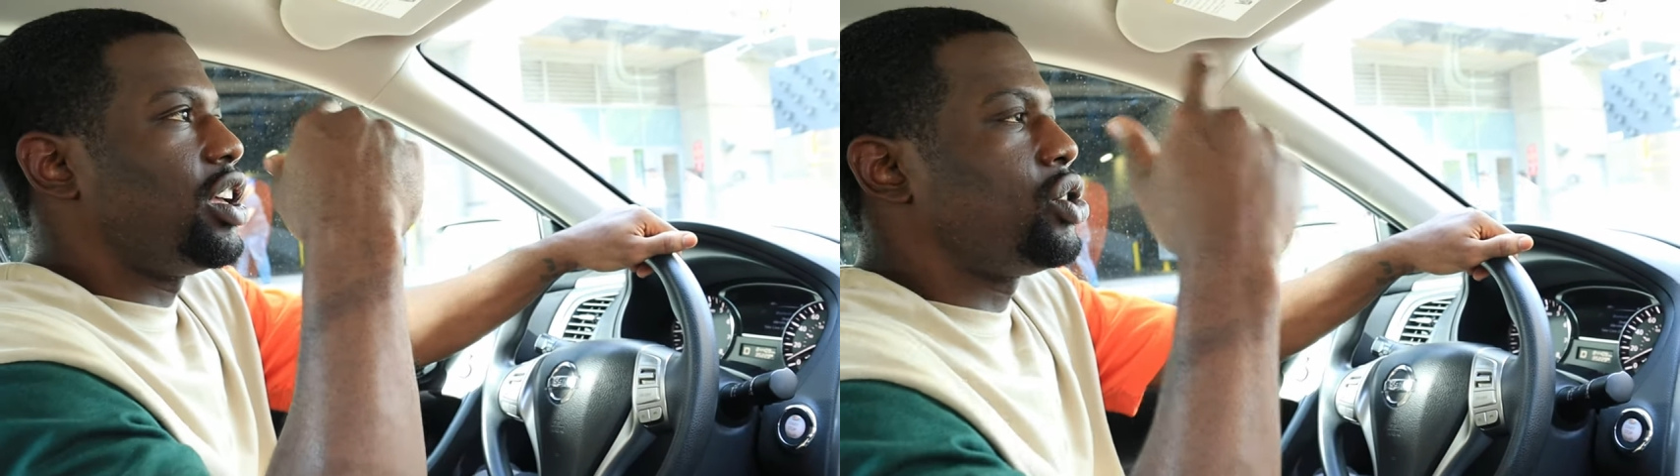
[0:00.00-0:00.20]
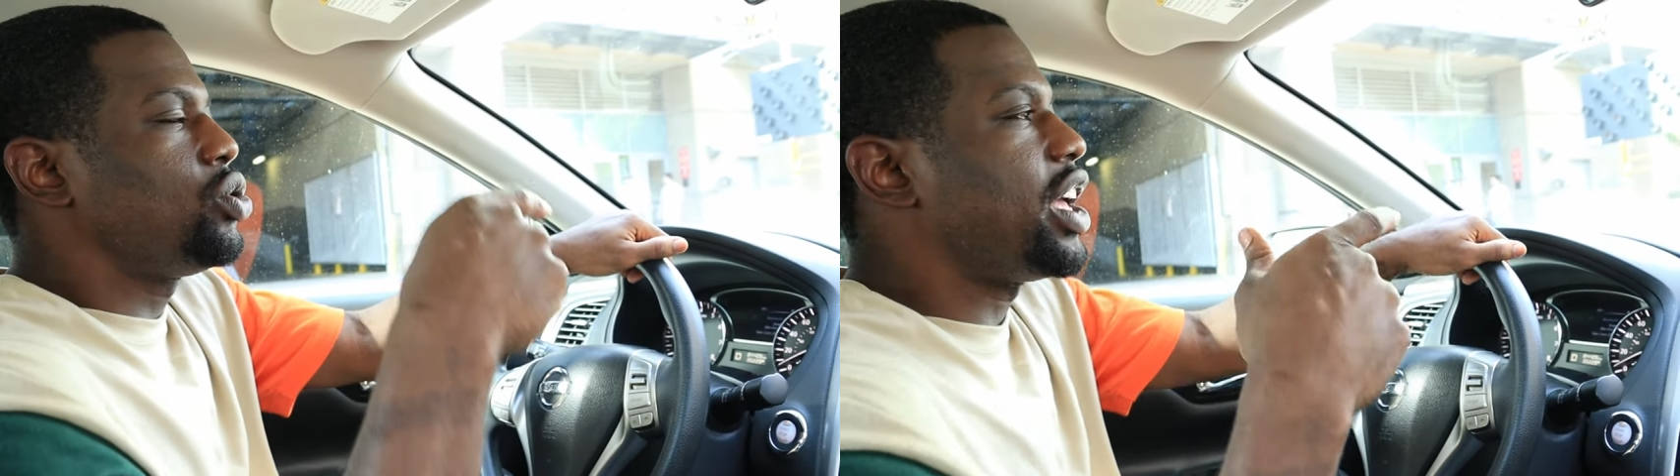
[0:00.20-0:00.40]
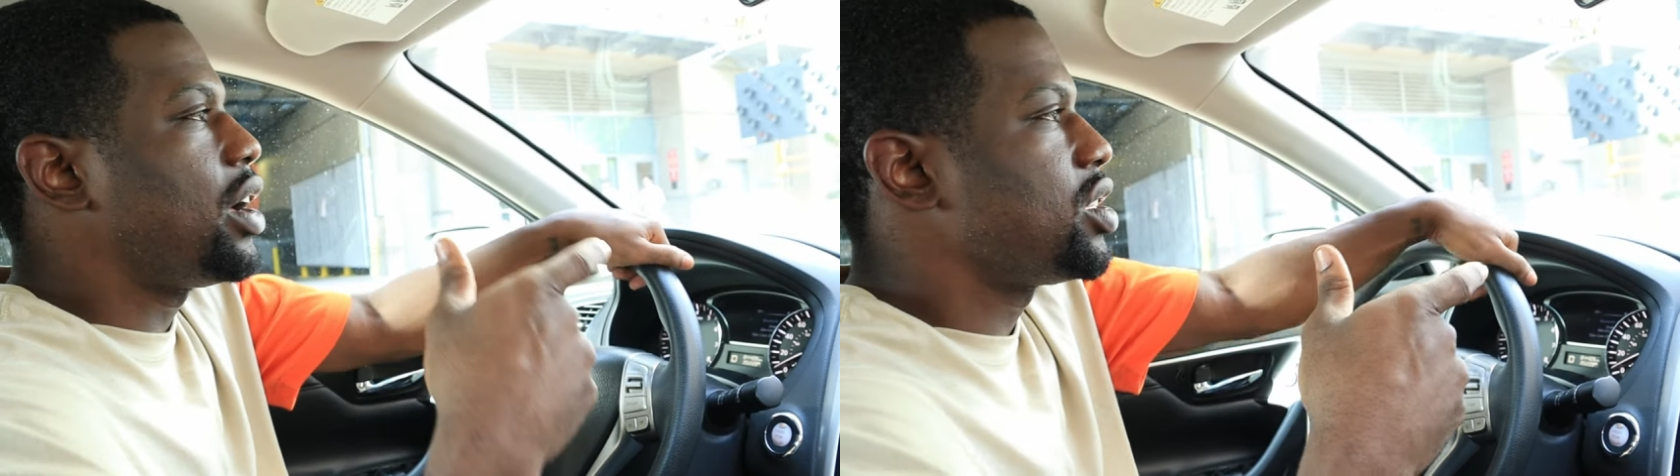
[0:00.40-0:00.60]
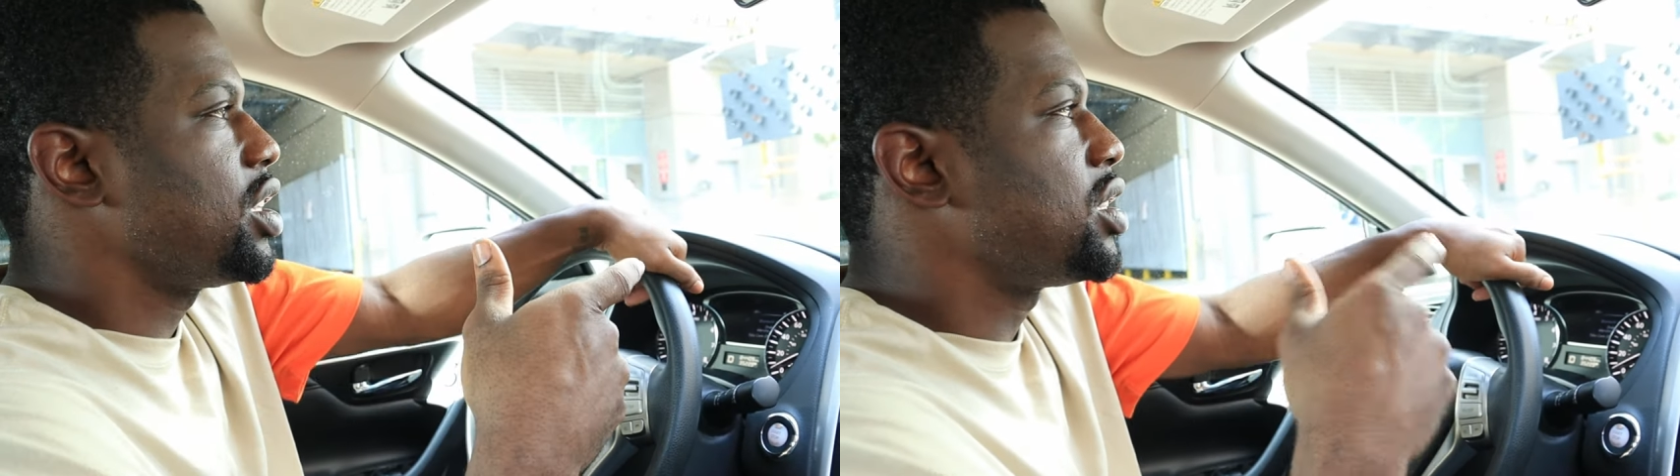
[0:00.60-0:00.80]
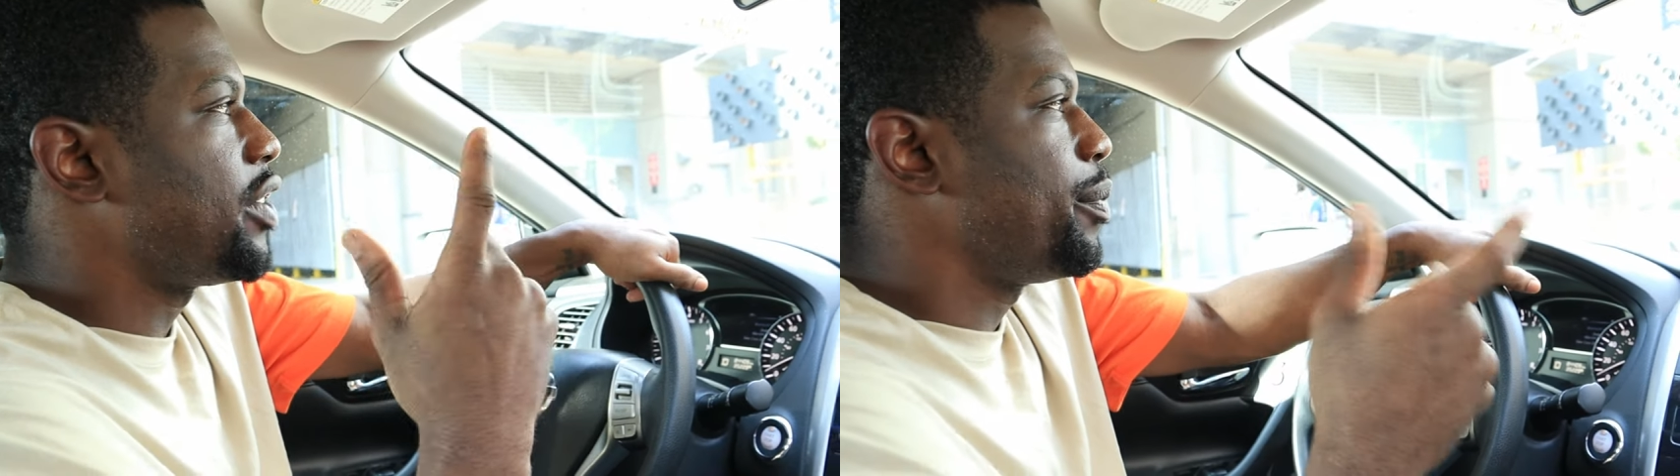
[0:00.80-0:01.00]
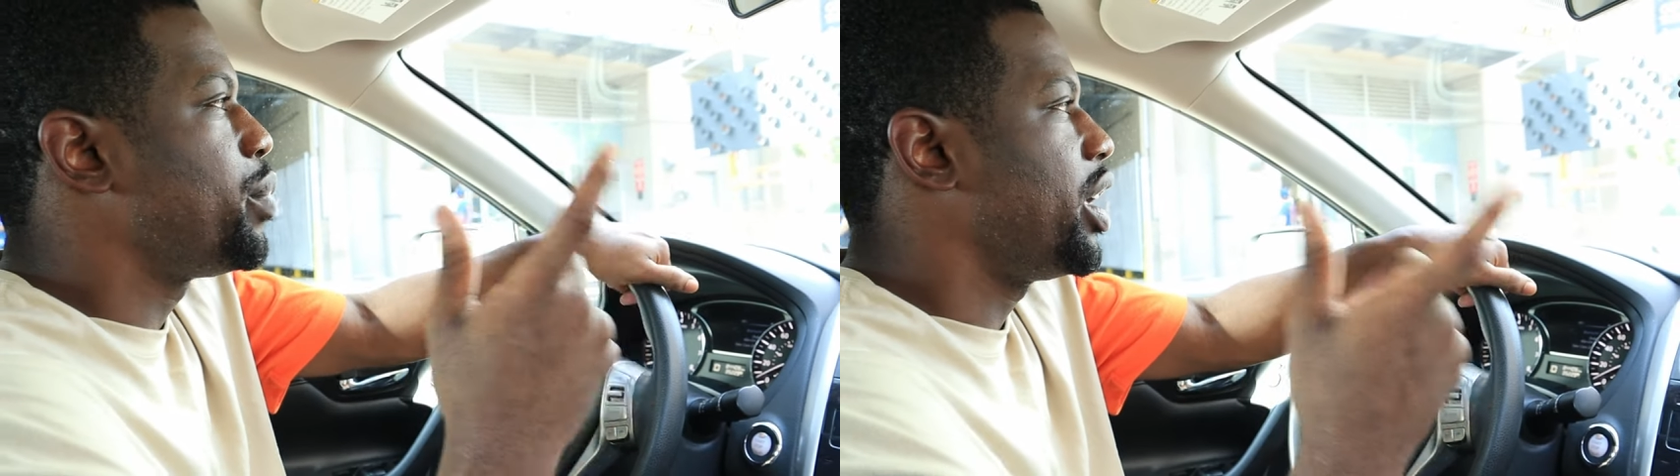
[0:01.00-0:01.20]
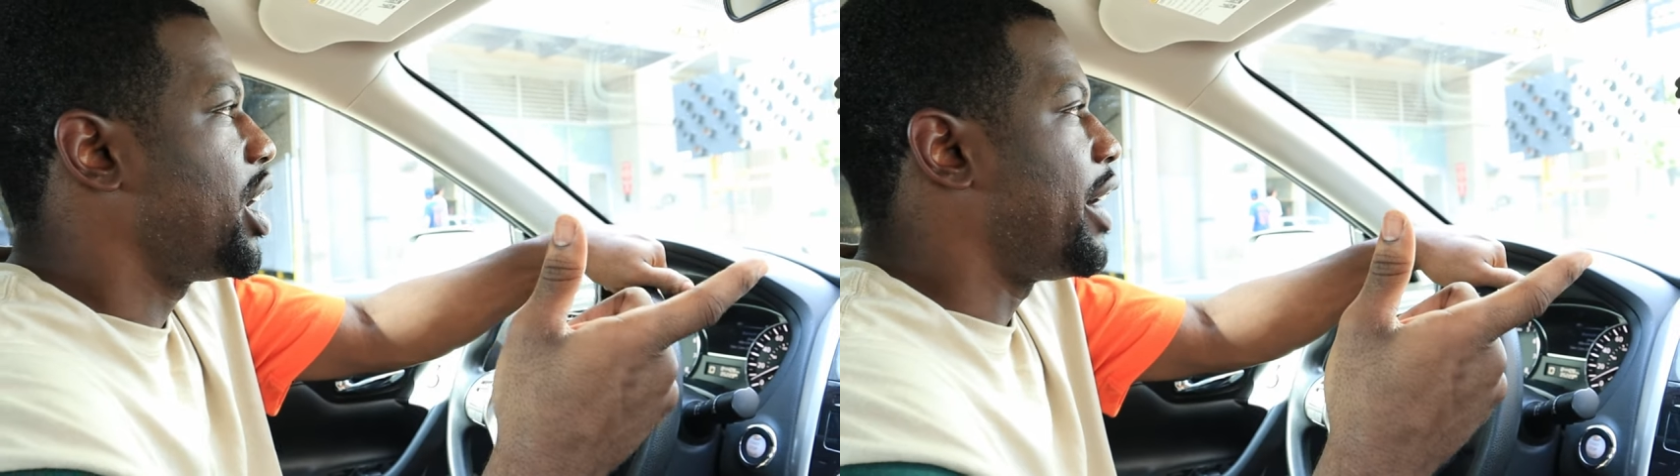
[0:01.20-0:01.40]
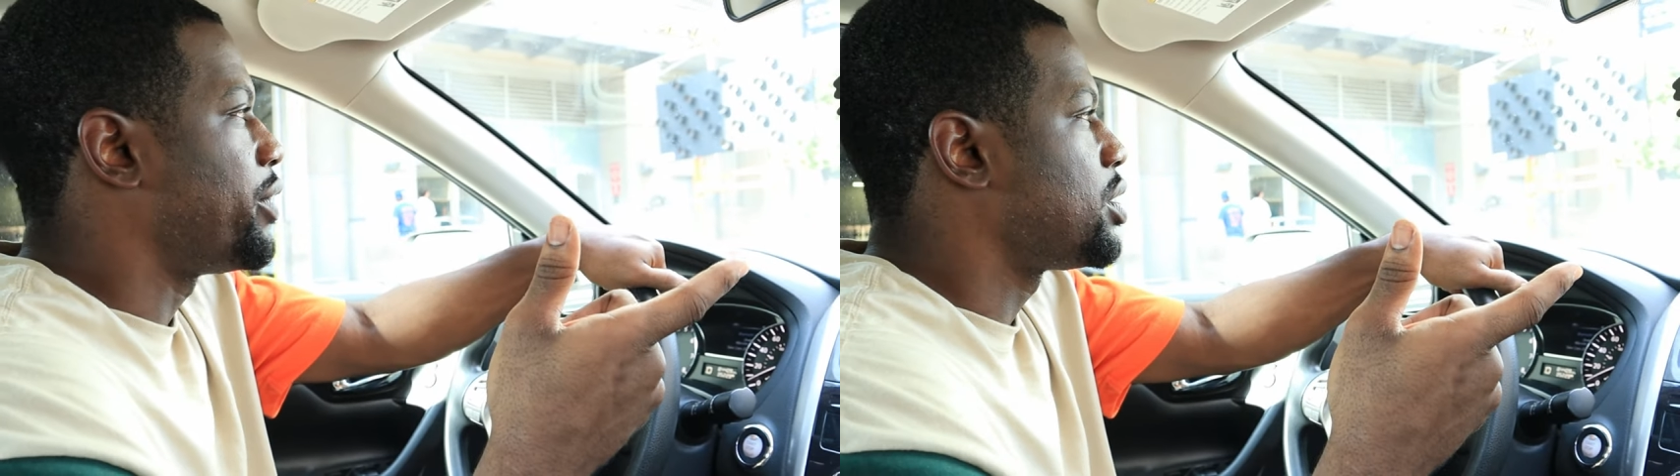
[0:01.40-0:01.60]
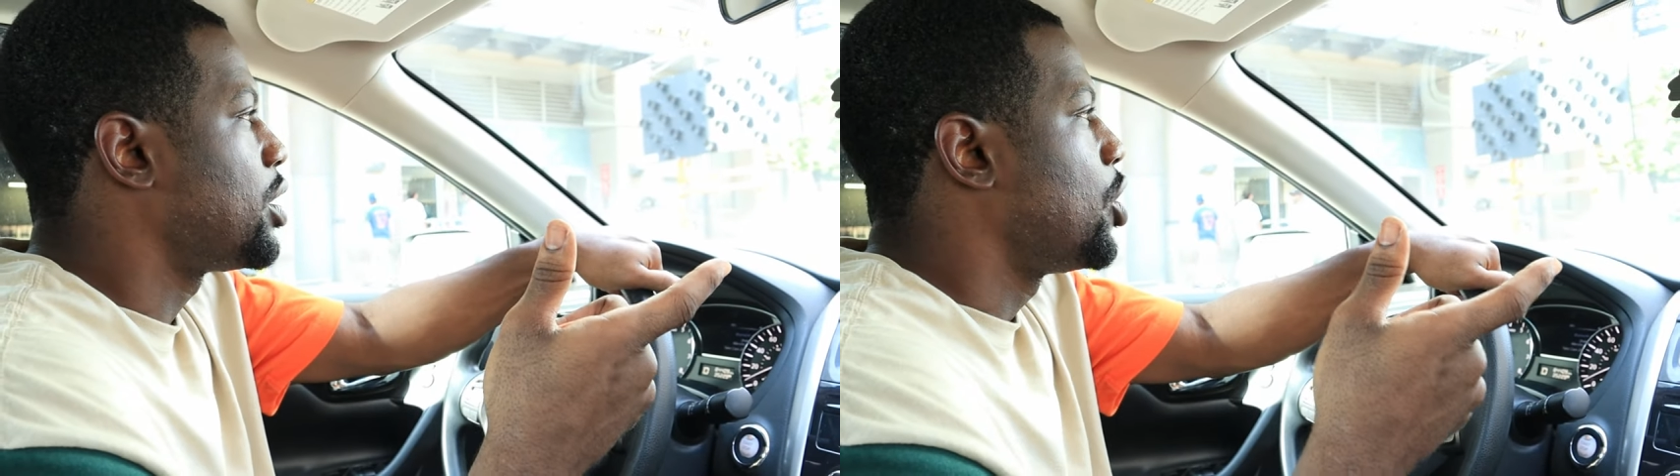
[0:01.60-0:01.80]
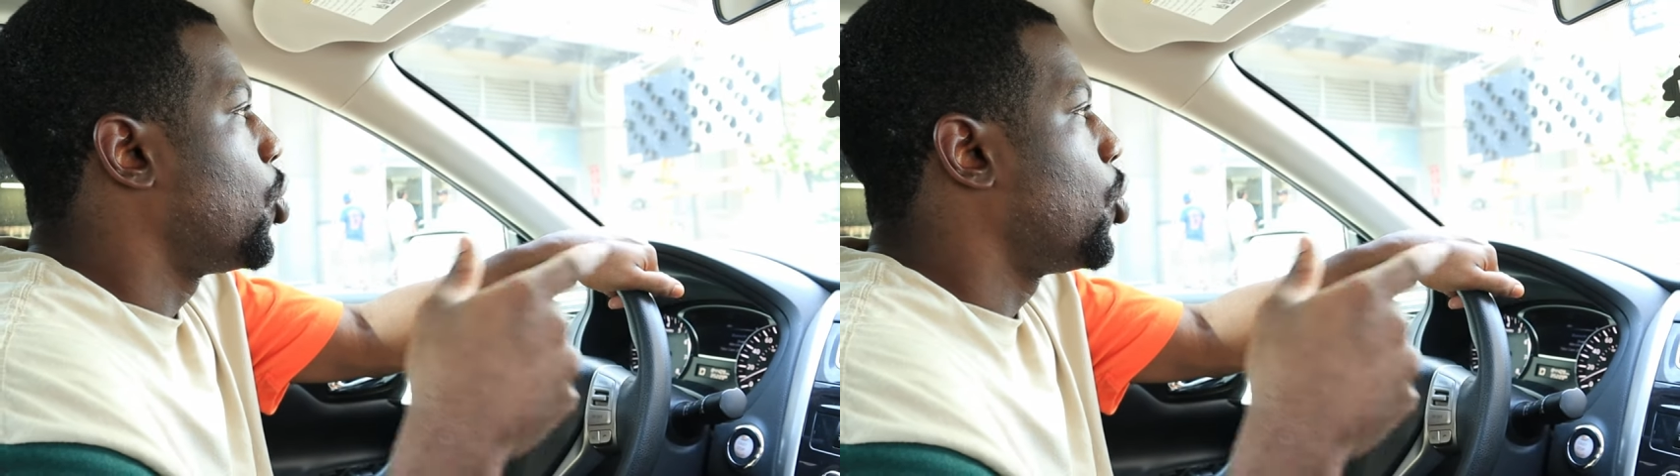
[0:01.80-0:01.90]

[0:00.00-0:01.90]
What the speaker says: the 2007 playoffs,